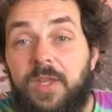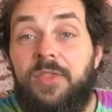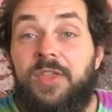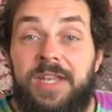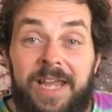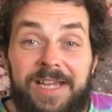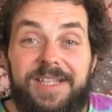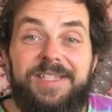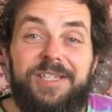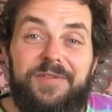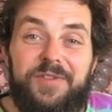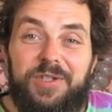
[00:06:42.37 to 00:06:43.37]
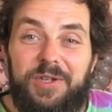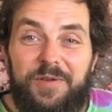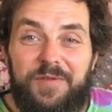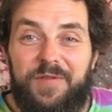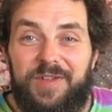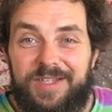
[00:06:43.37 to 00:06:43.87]
The negatives
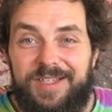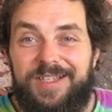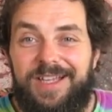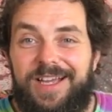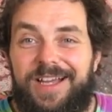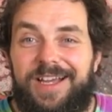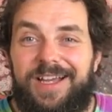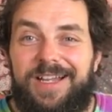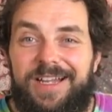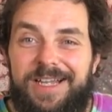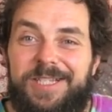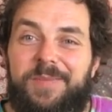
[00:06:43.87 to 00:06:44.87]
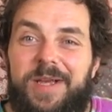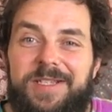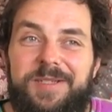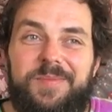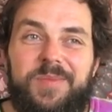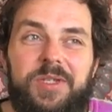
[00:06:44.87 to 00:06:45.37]
of leg
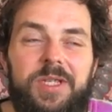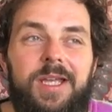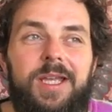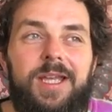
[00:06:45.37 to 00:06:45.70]
spasms